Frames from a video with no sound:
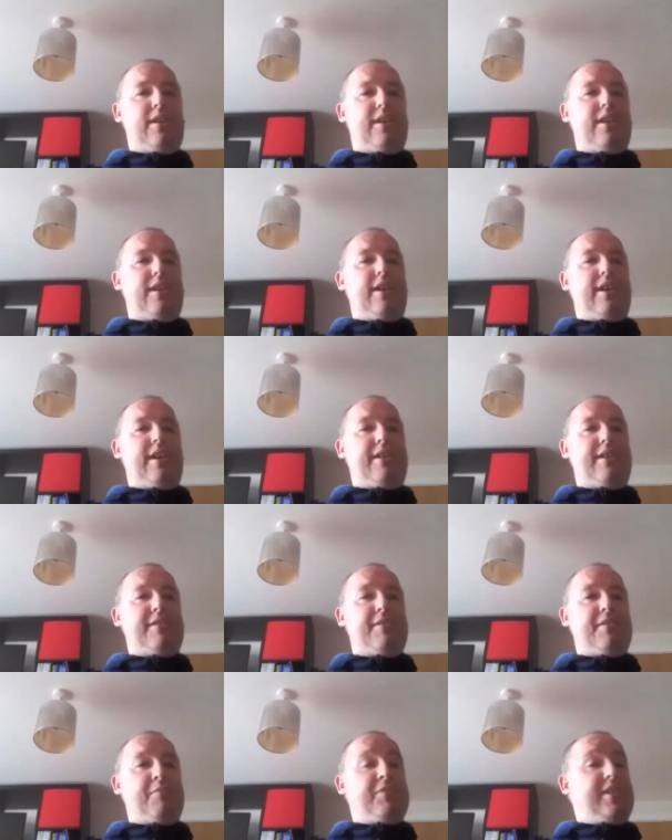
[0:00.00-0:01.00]
It
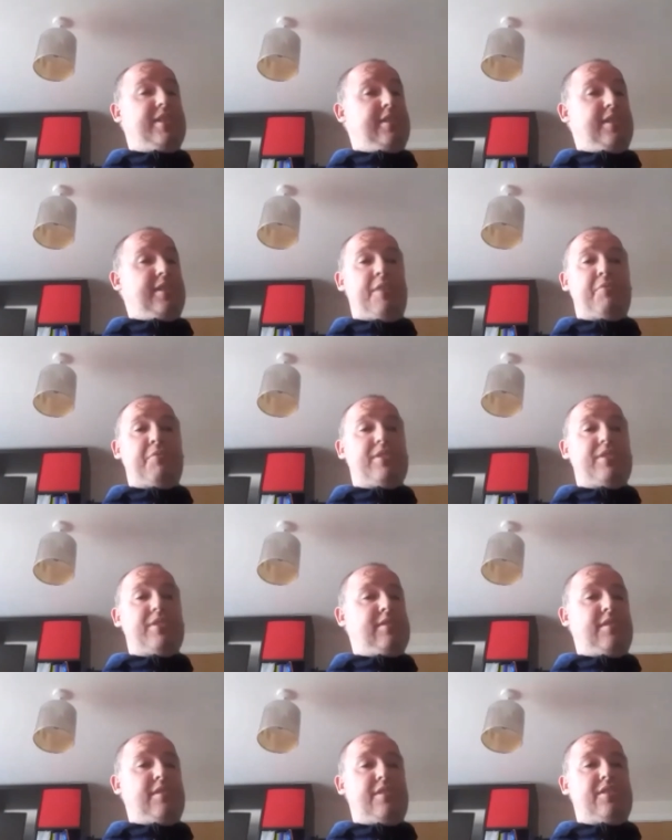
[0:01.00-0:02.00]
was
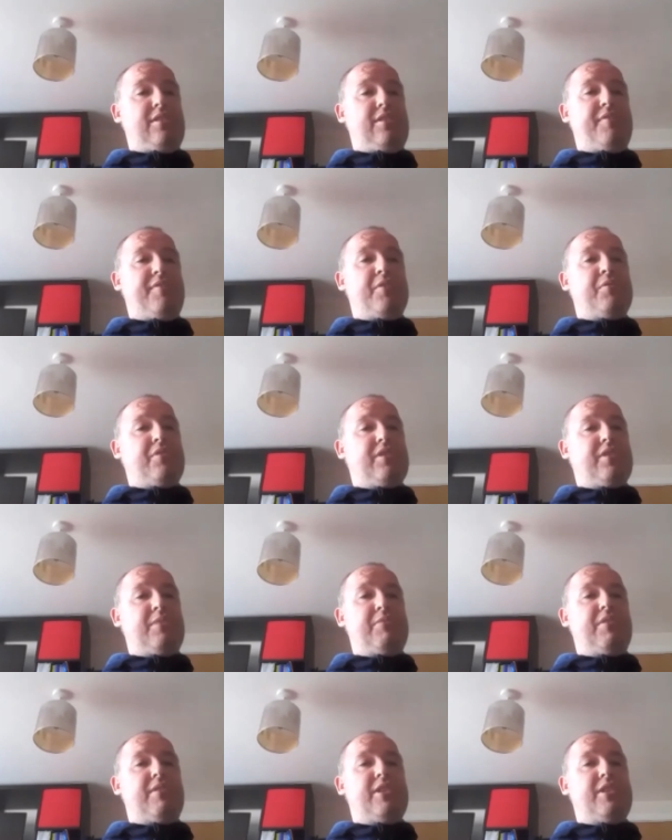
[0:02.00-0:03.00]
such a tough course, to
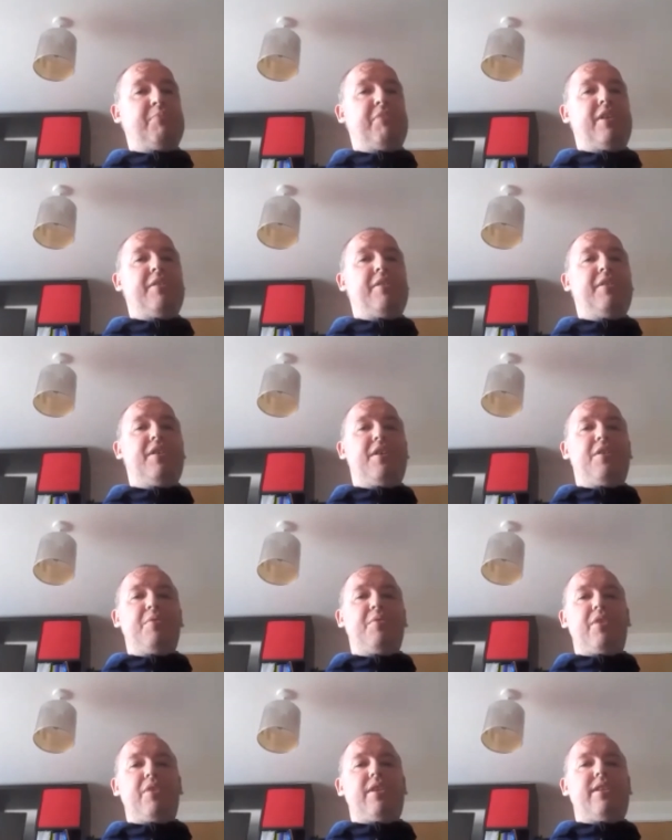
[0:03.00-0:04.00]
be honest, but
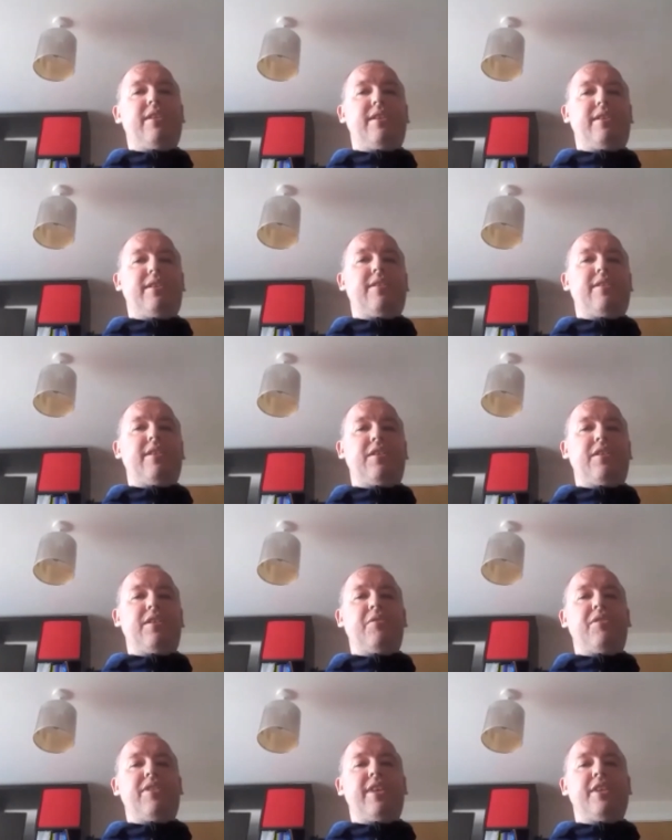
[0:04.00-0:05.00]
one of the
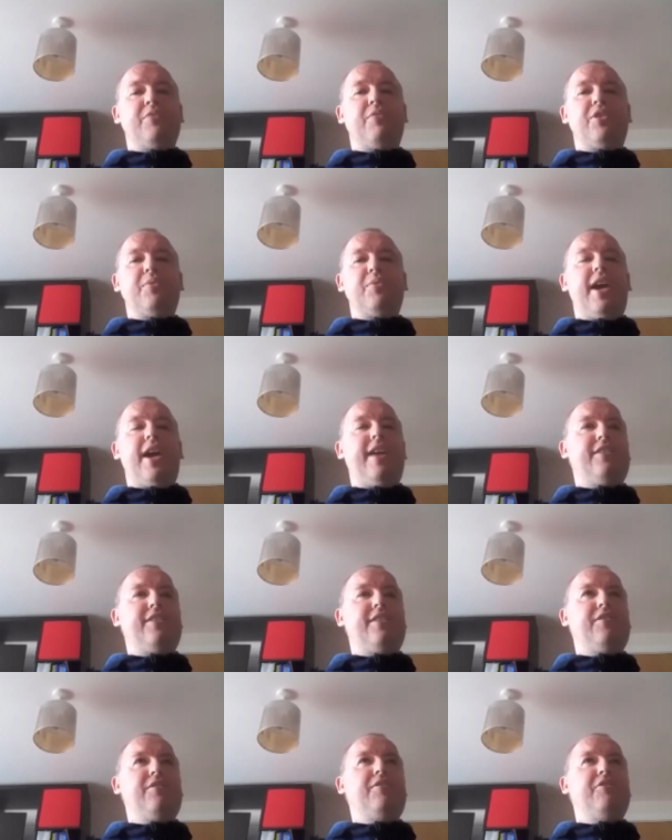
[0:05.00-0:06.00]
good things was we had
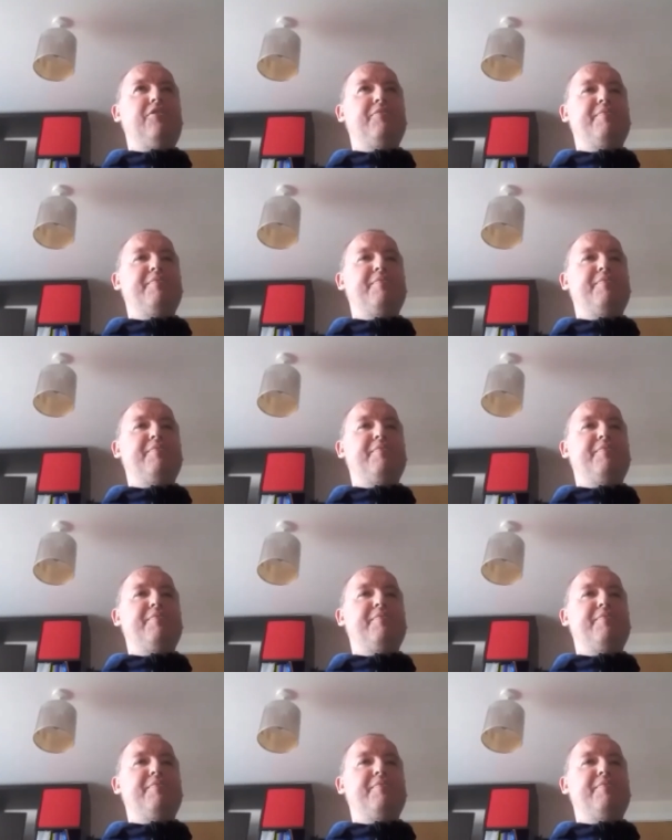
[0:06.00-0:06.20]
to